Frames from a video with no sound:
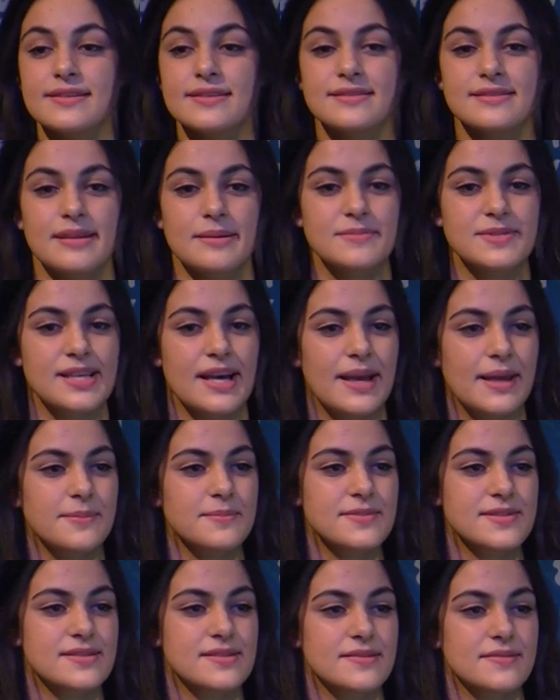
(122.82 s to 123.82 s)

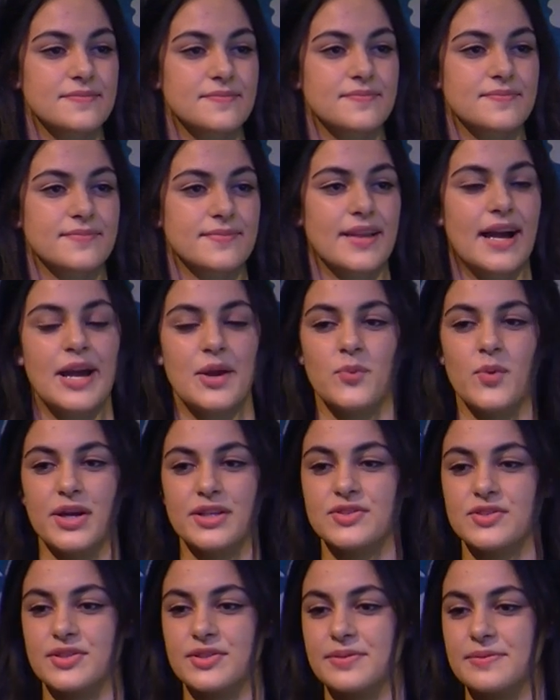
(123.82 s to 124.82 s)
Sometimes I
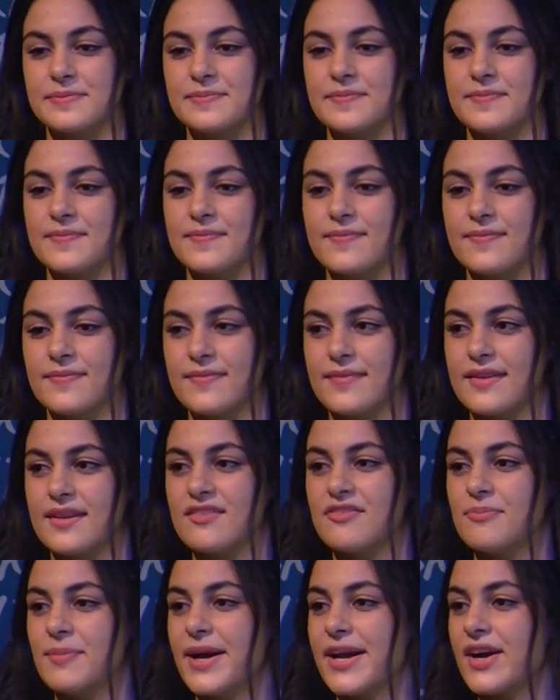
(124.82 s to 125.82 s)
wonder
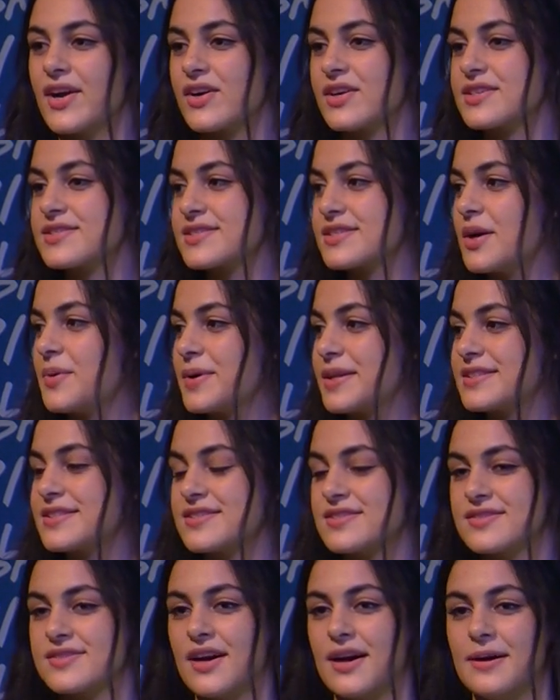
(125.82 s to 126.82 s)
if my heart is going
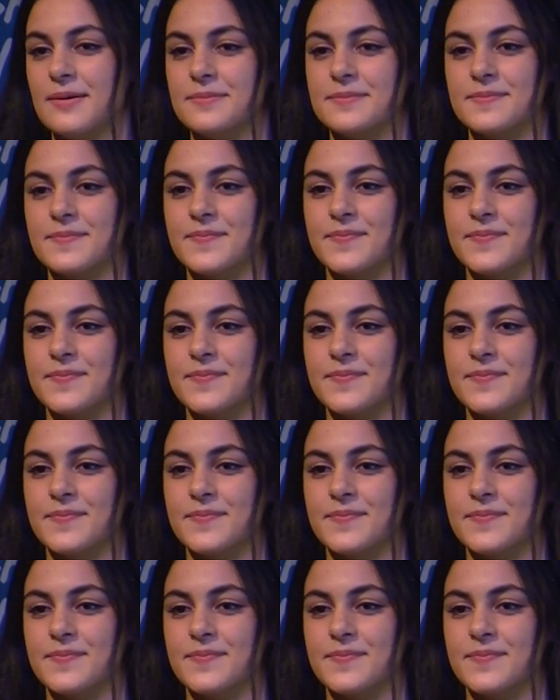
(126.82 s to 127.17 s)
to stop,